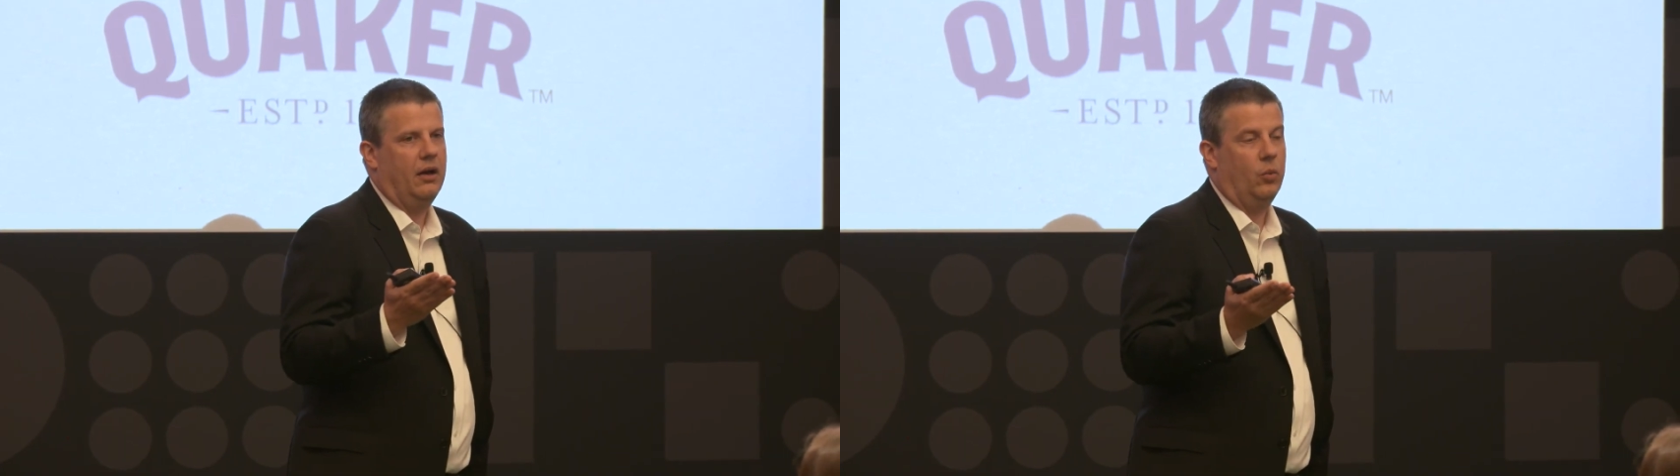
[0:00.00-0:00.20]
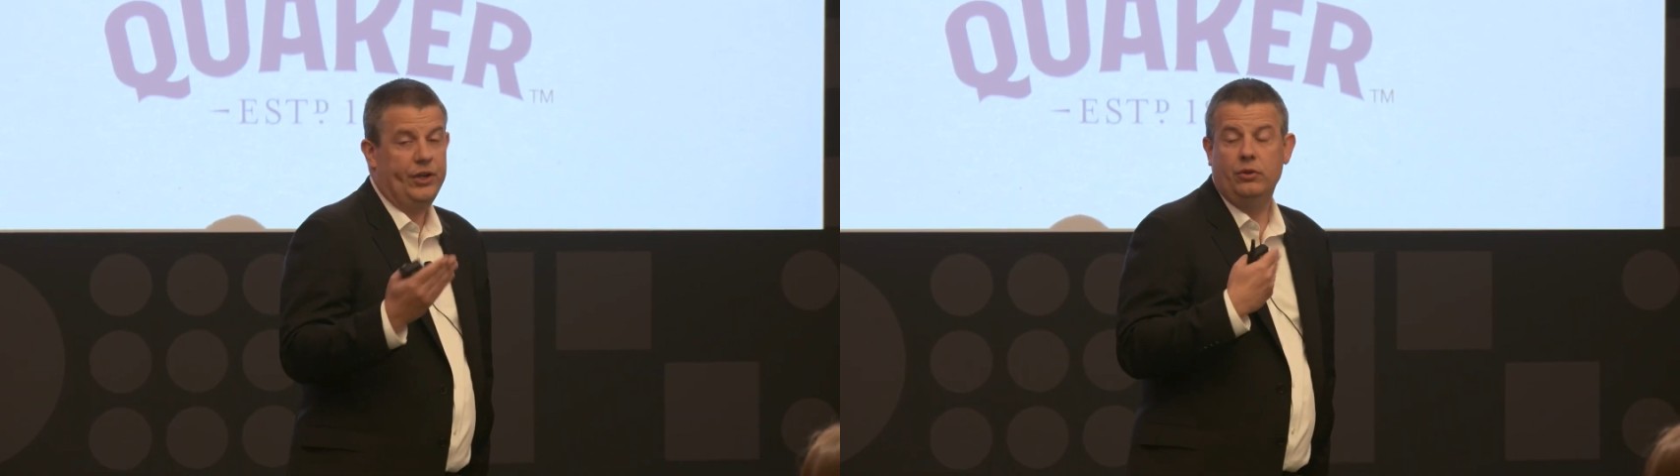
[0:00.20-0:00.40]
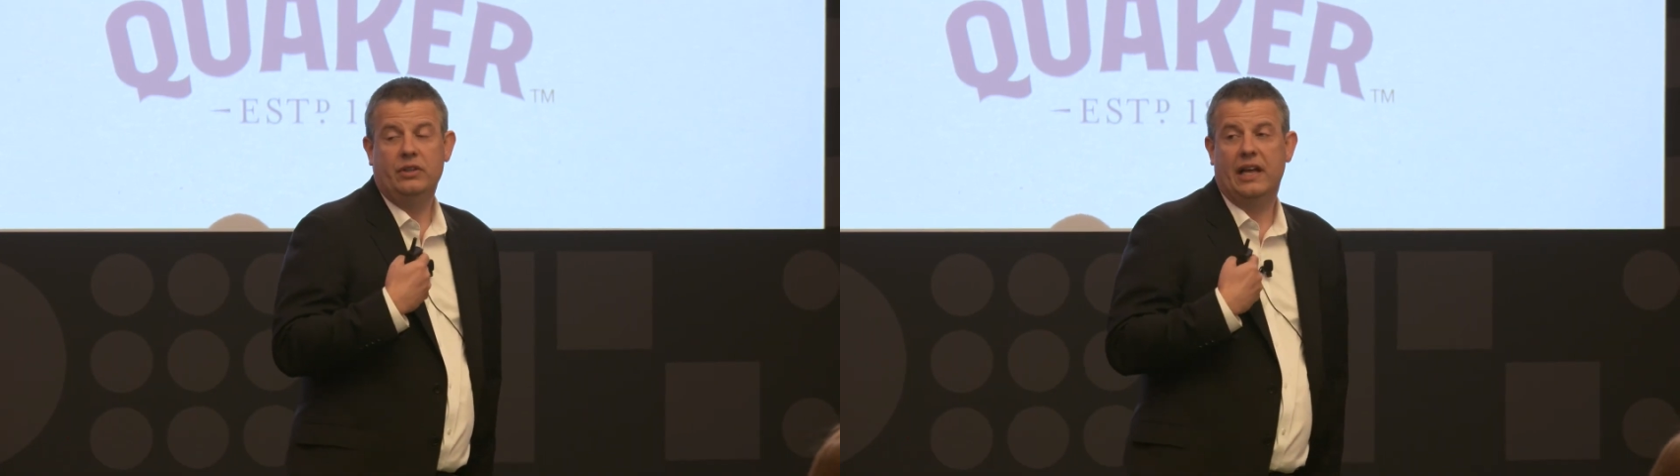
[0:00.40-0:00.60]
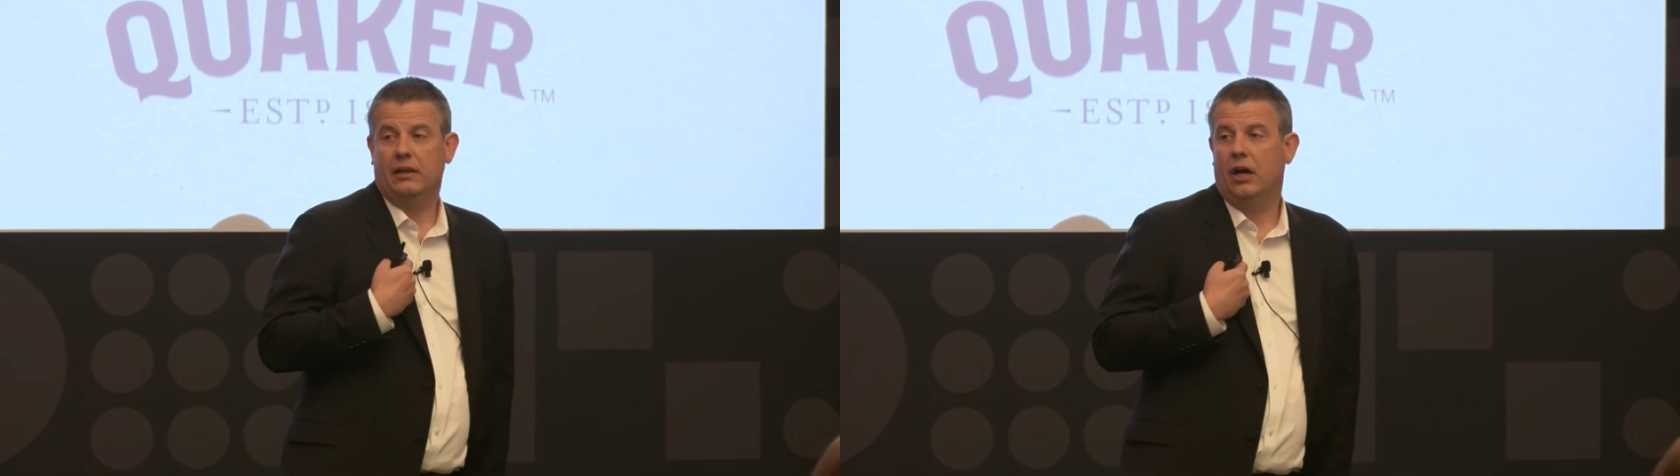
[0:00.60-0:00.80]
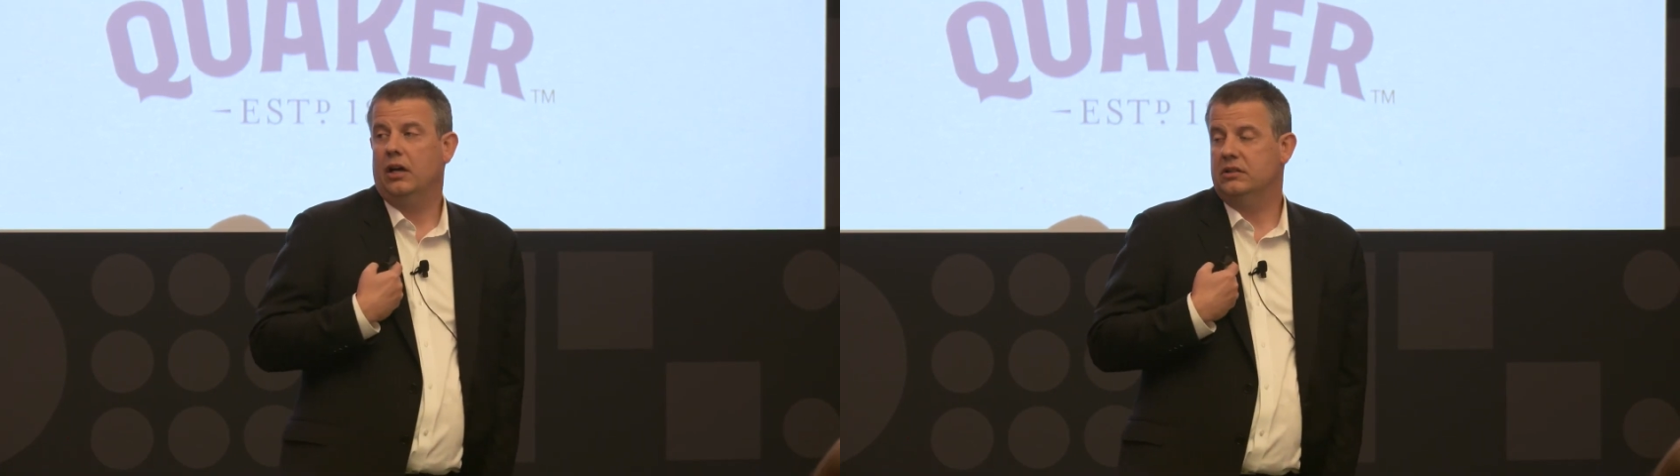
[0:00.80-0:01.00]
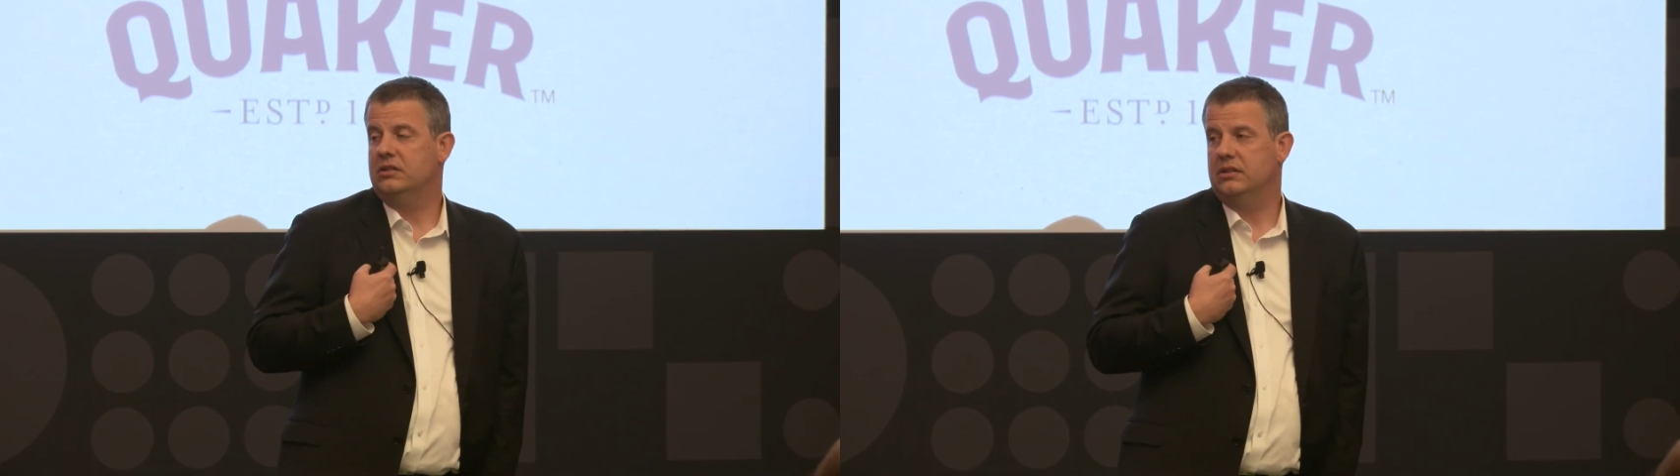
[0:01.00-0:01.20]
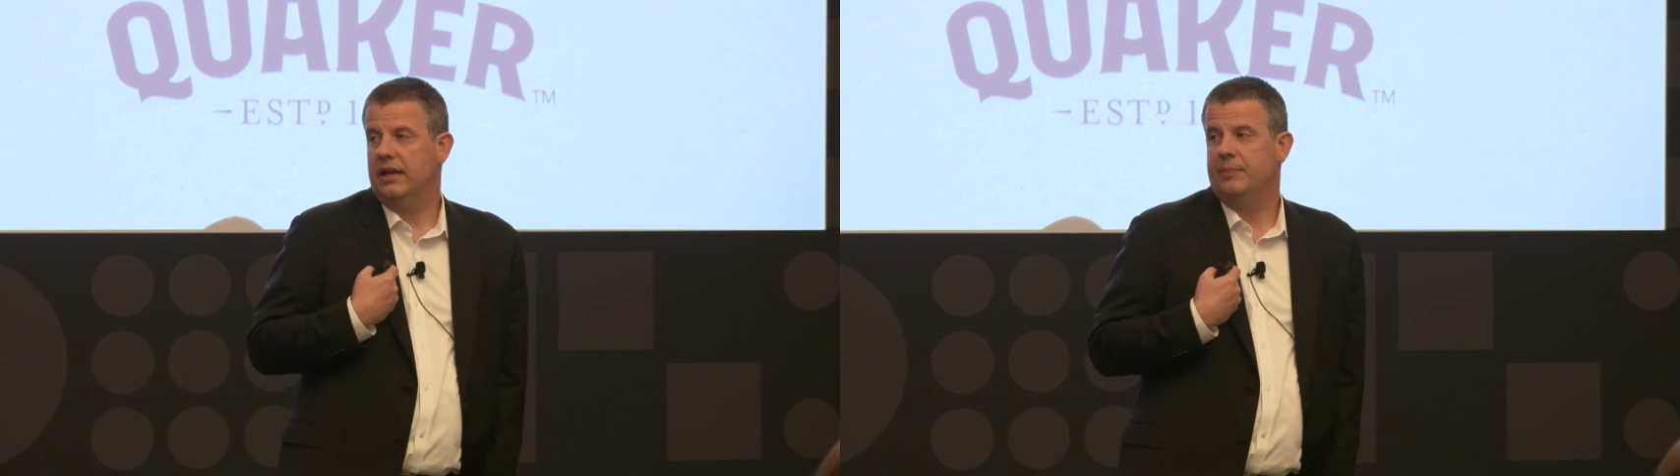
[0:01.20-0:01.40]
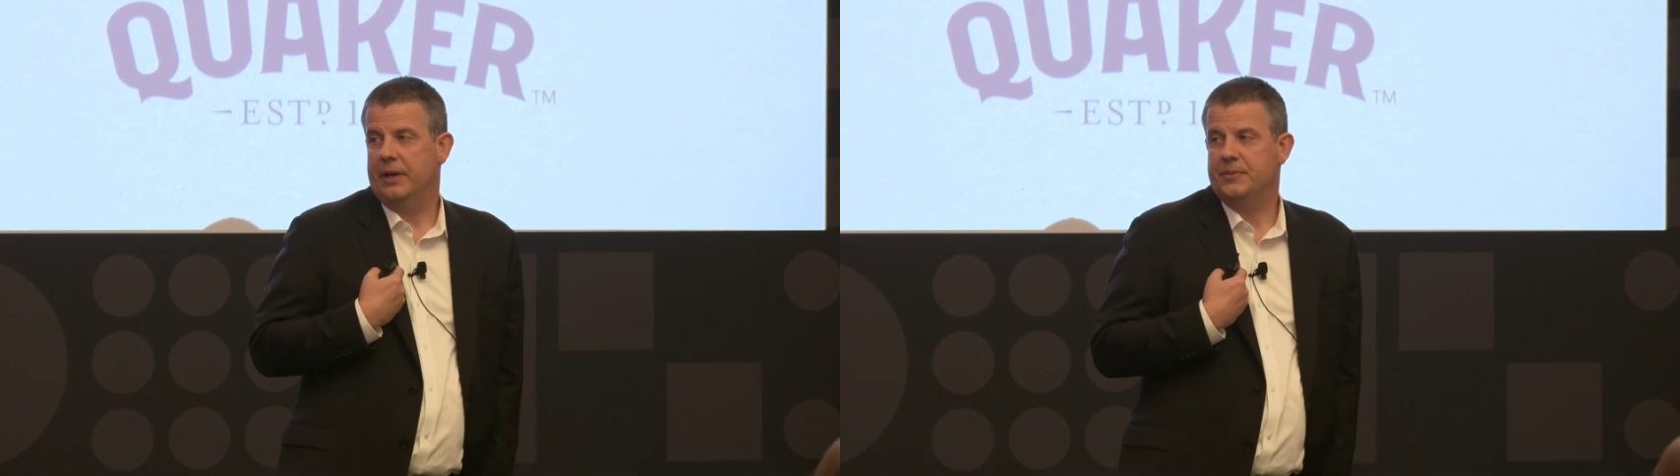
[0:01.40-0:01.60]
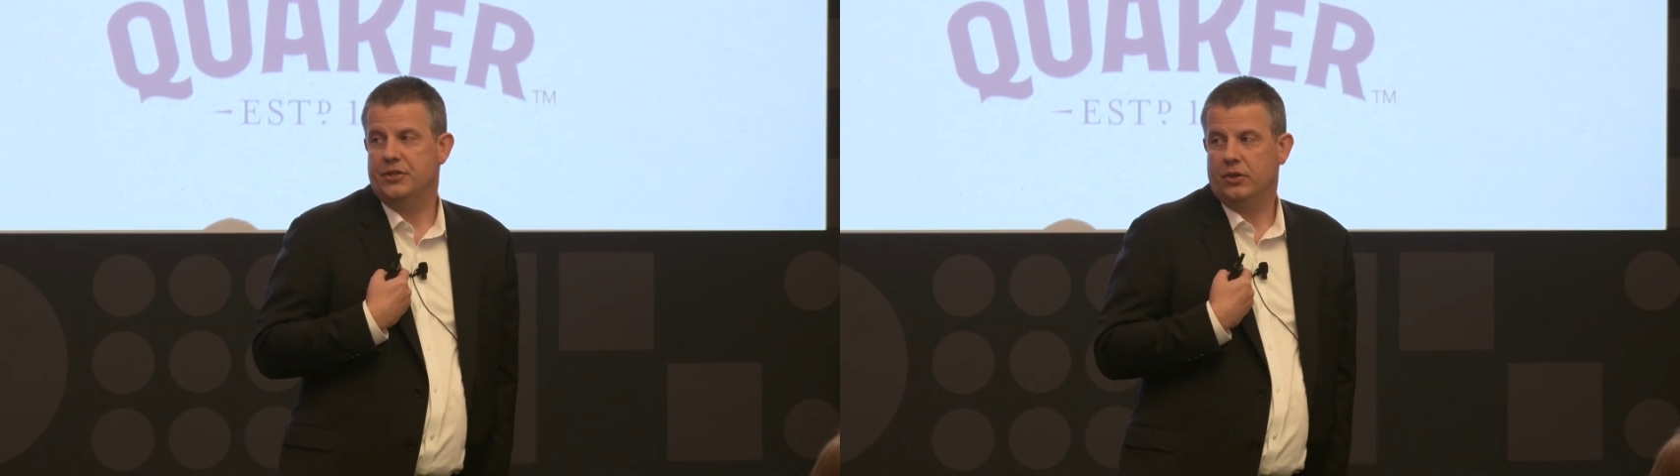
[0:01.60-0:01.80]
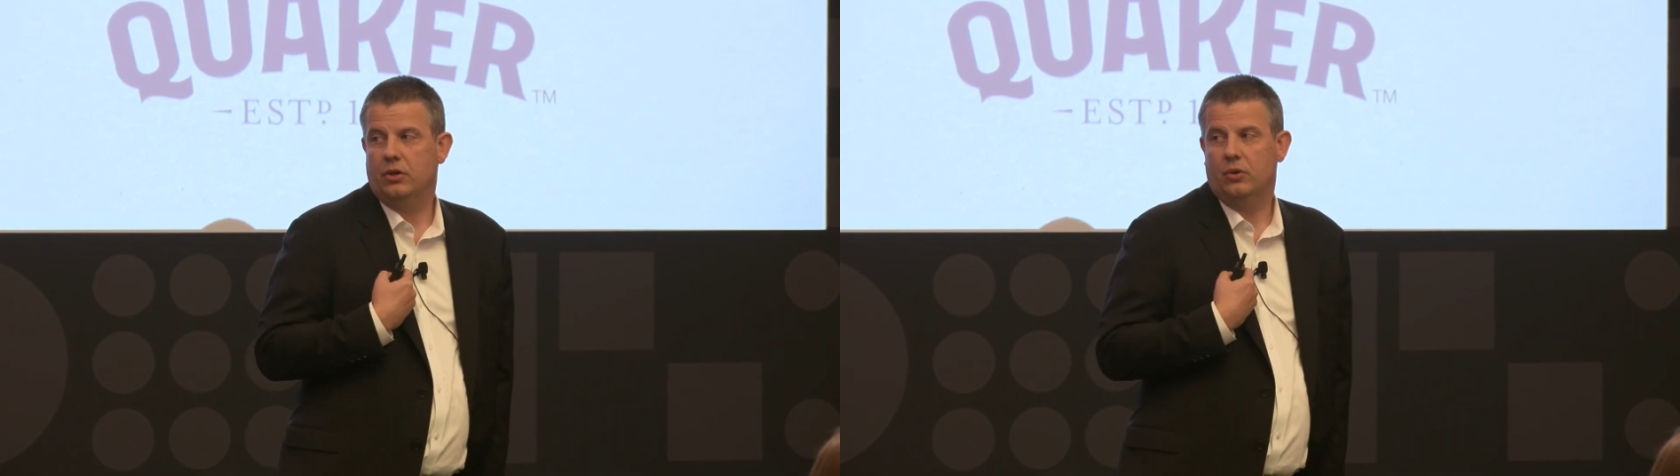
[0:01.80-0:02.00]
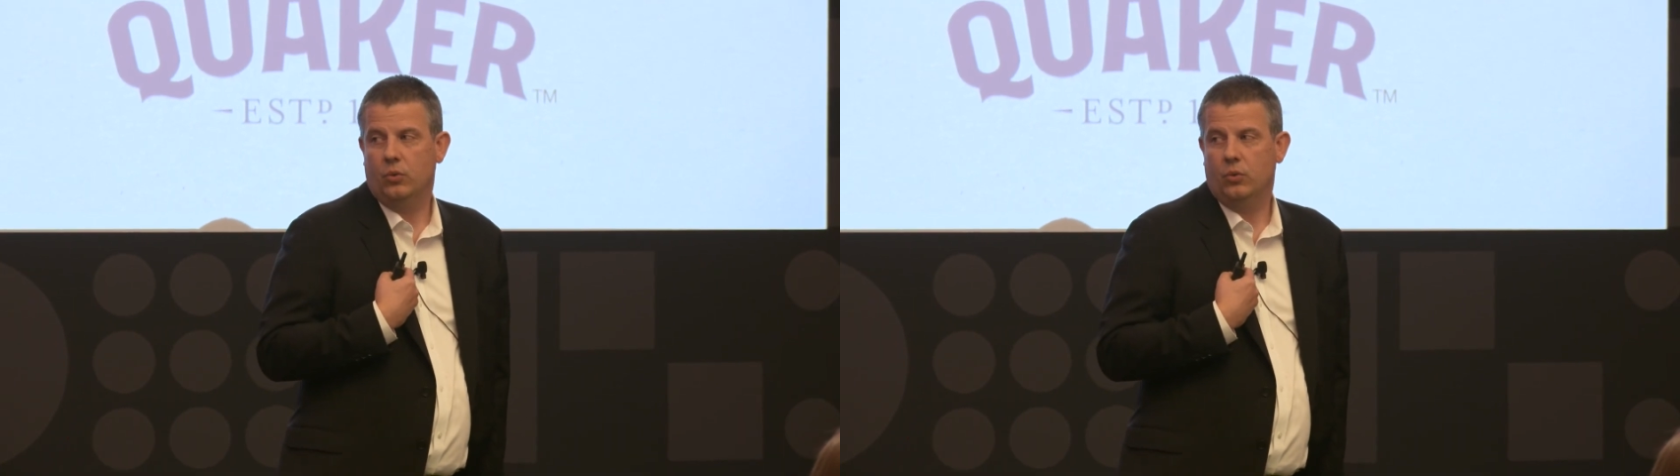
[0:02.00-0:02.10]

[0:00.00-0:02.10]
We do that a lot at PepsiCo.